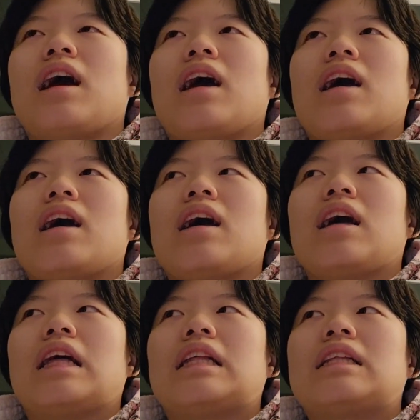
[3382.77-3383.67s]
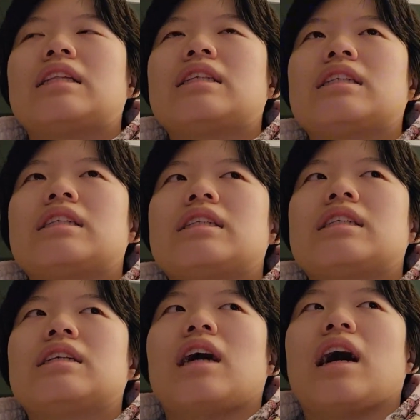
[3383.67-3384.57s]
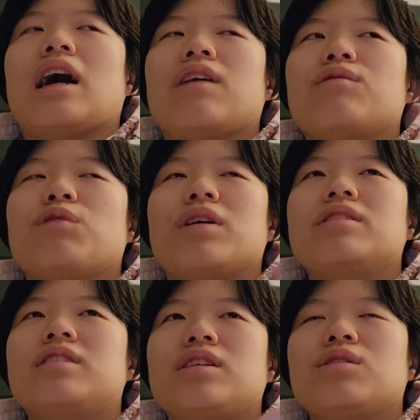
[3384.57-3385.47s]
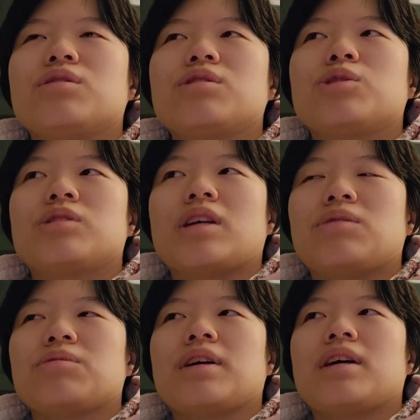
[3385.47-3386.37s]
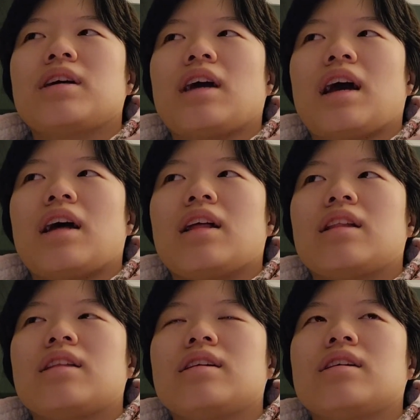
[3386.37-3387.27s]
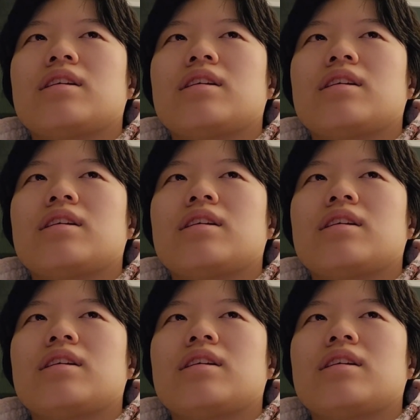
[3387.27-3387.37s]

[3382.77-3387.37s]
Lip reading: and I have one teal Stingray and